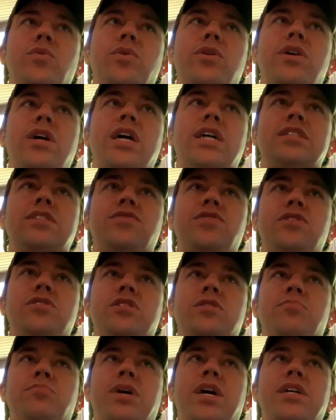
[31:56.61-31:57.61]
Whereas if
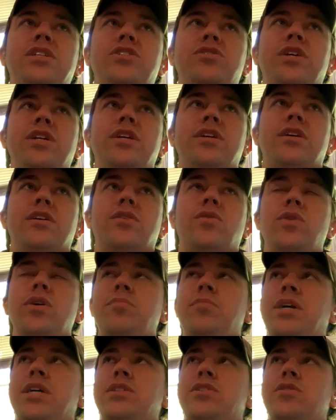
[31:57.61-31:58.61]
you're just bot trading on
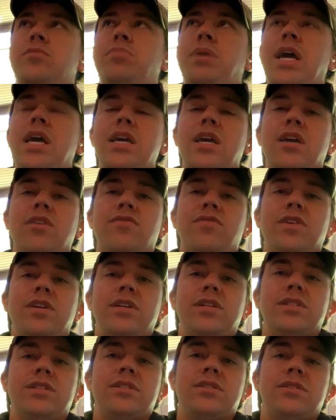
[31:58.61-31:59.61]
Coinbase, you're paying
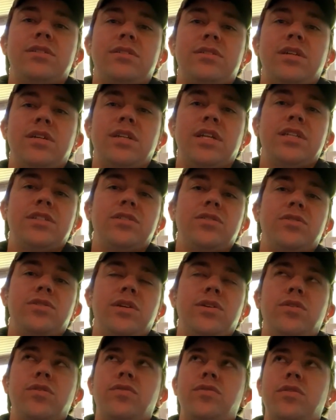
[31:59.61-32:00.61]
fees unless you
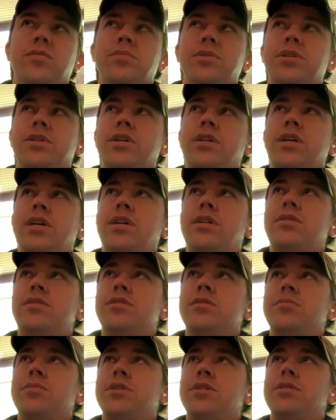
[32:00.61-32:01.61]
trade over a billion
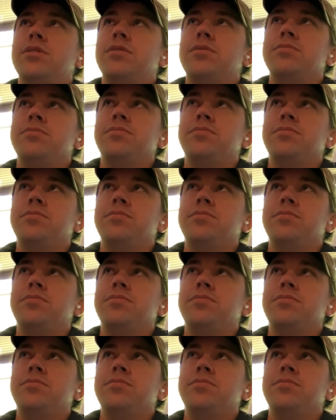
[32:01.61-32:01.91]
dollars a month.